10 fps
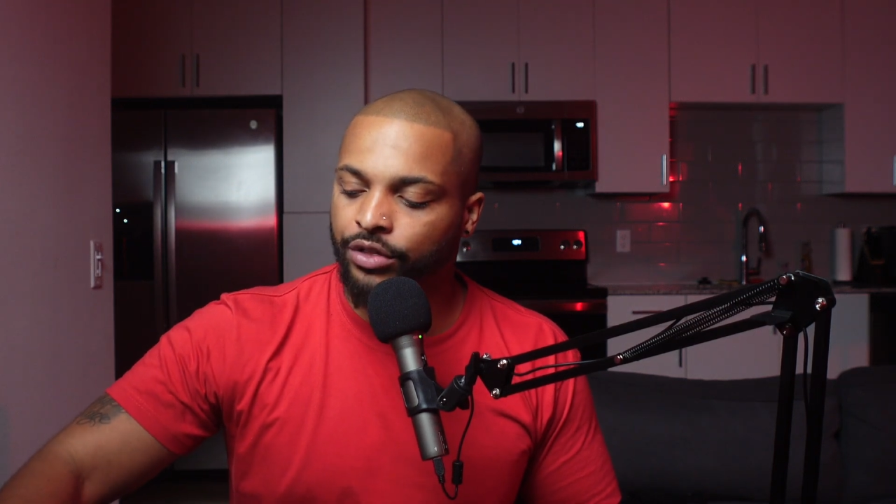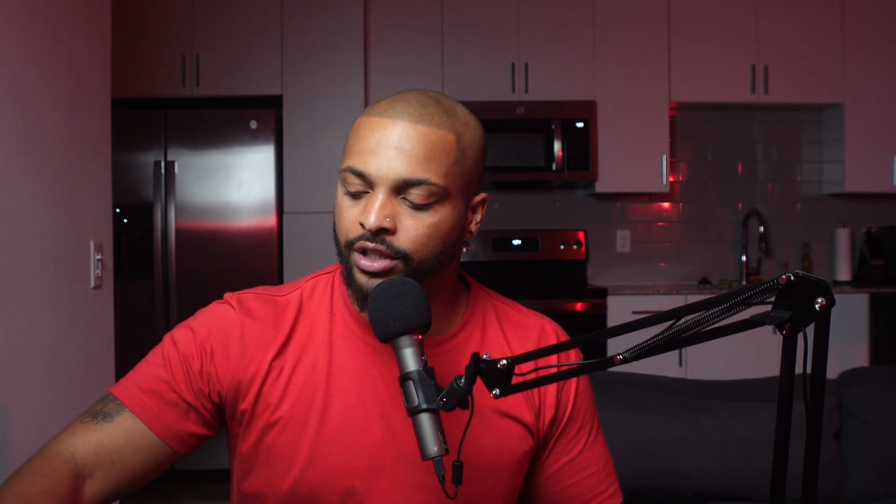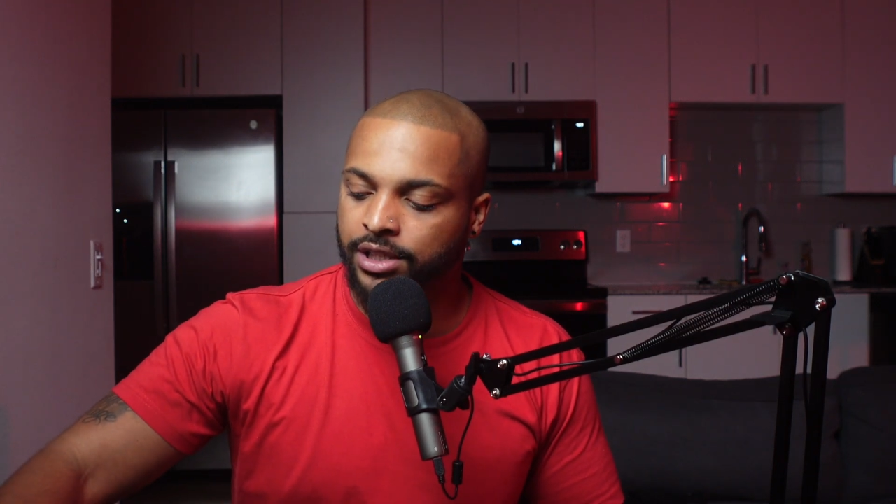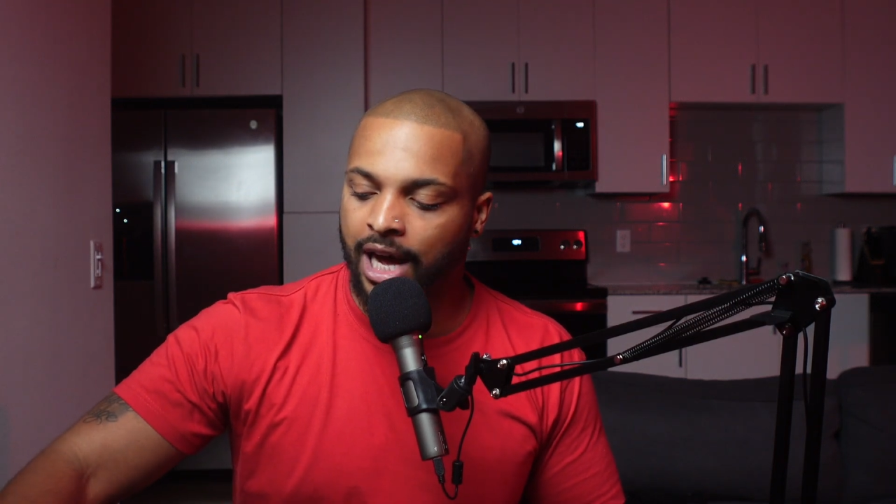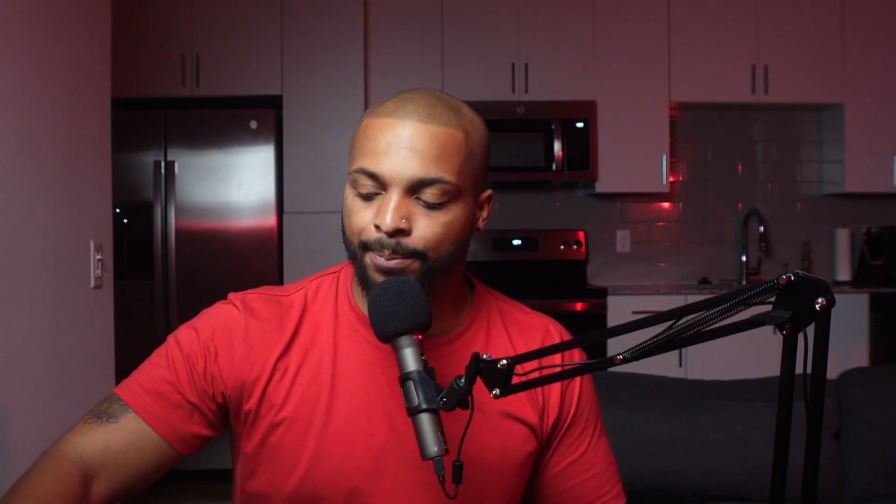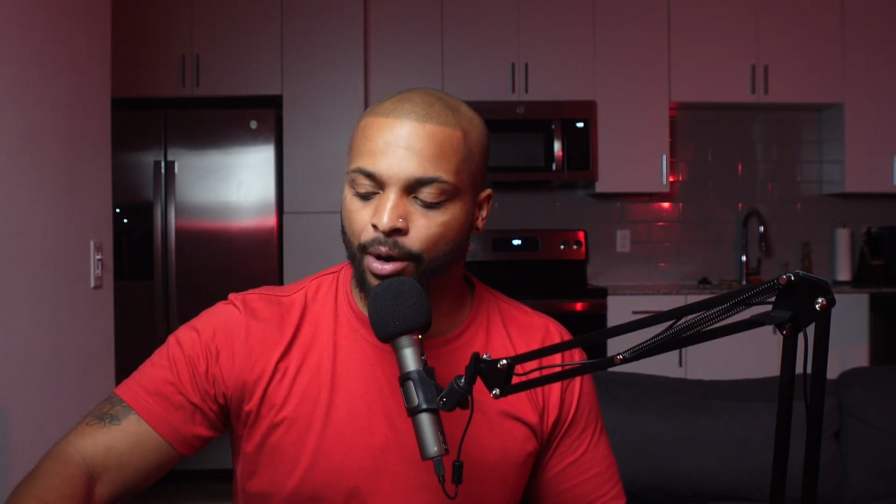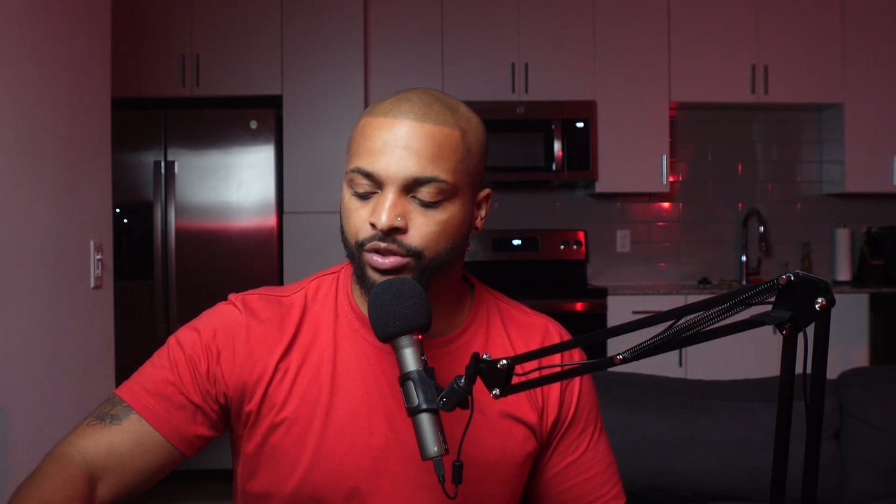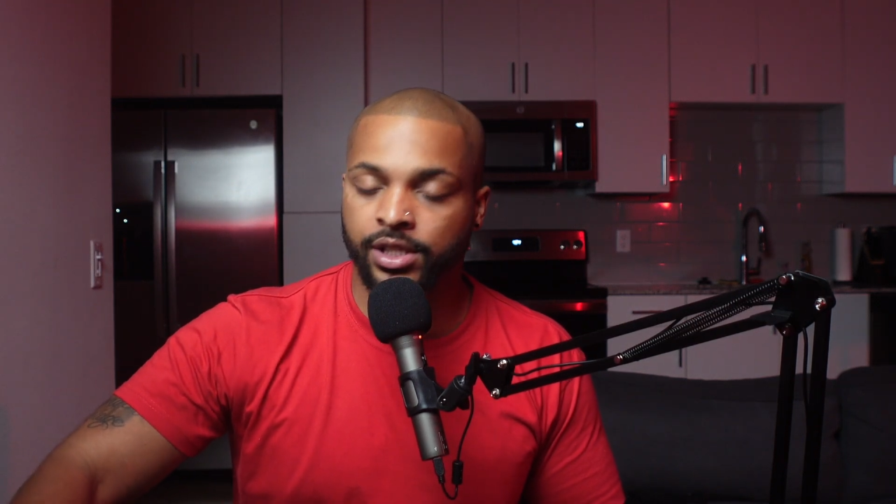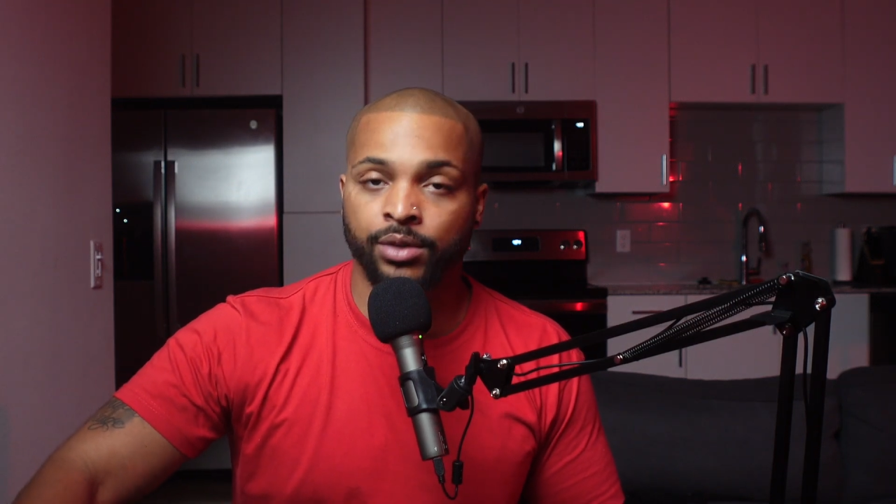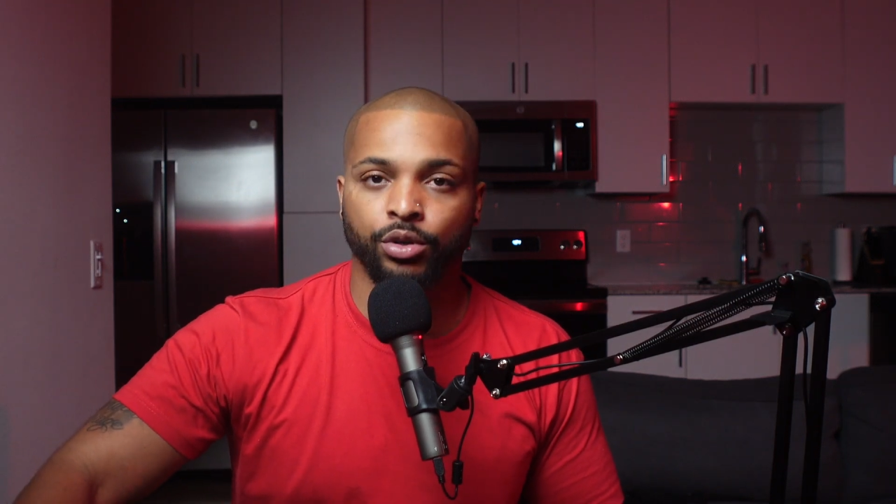The job
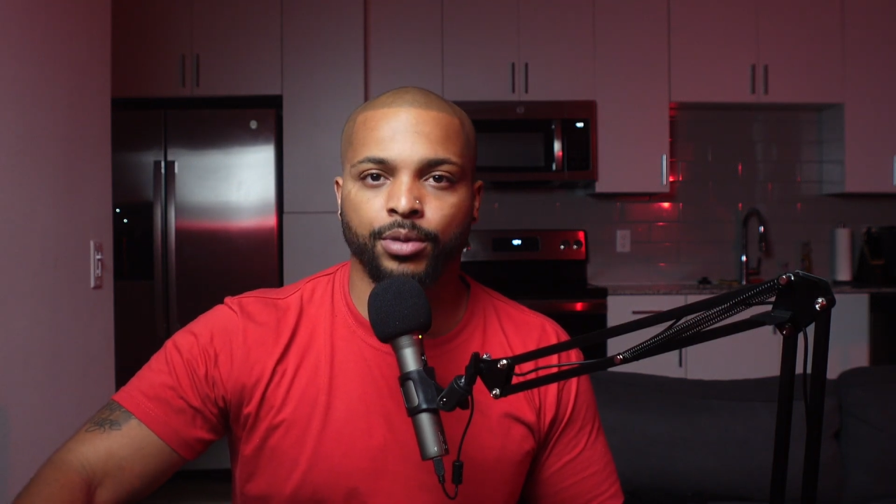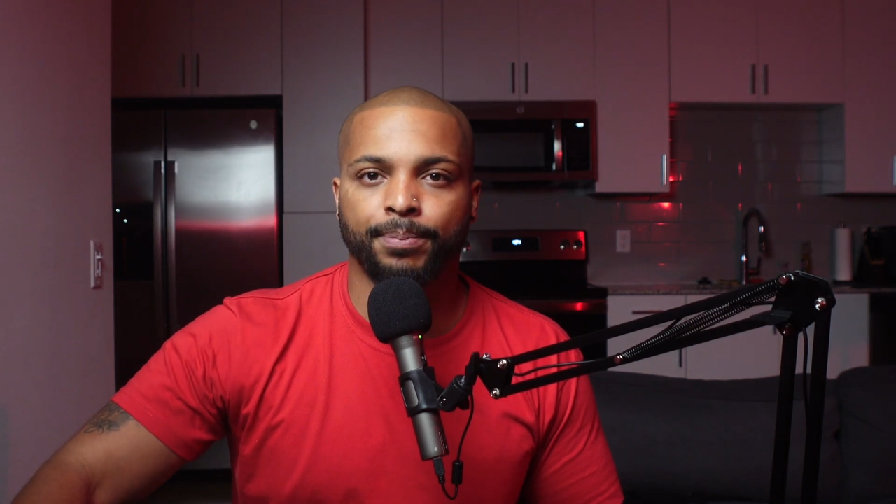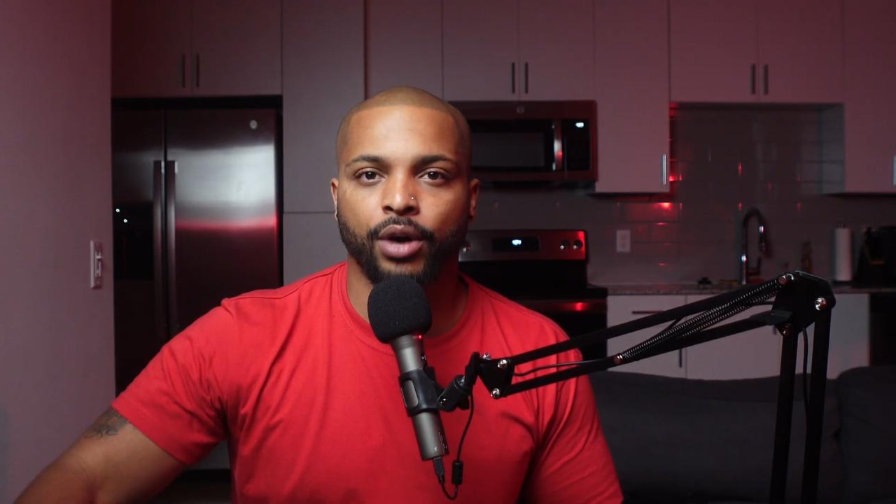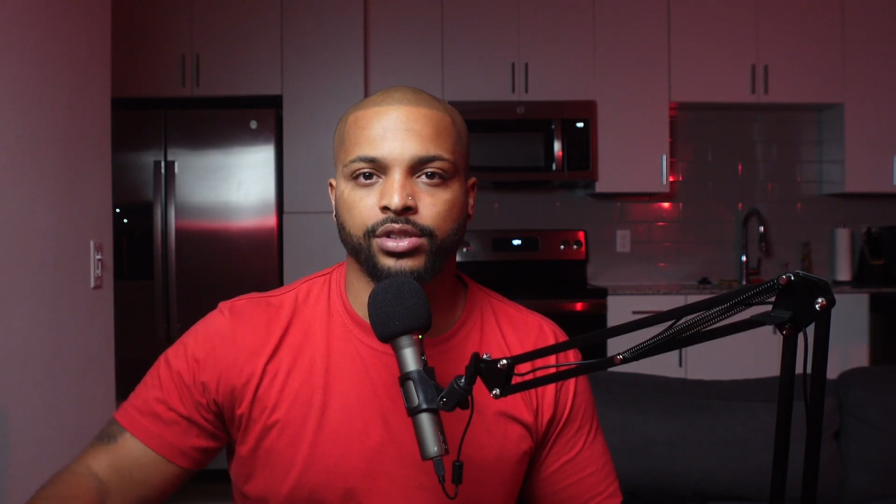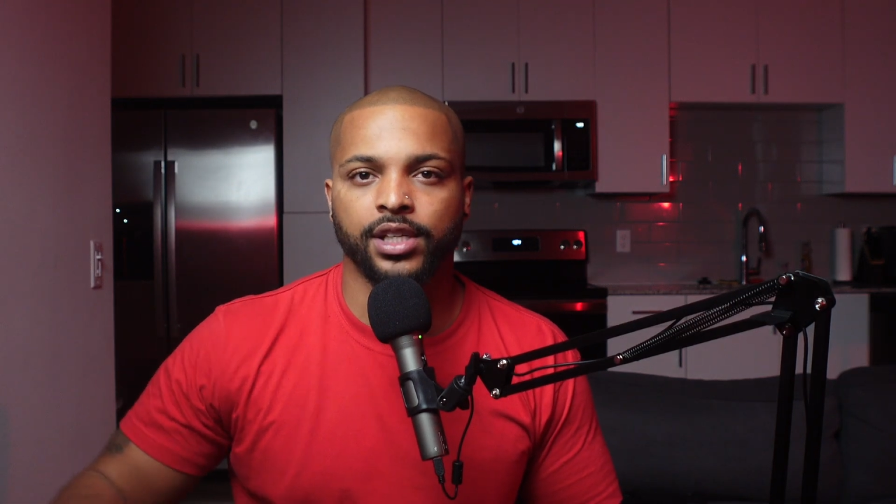posting will be posted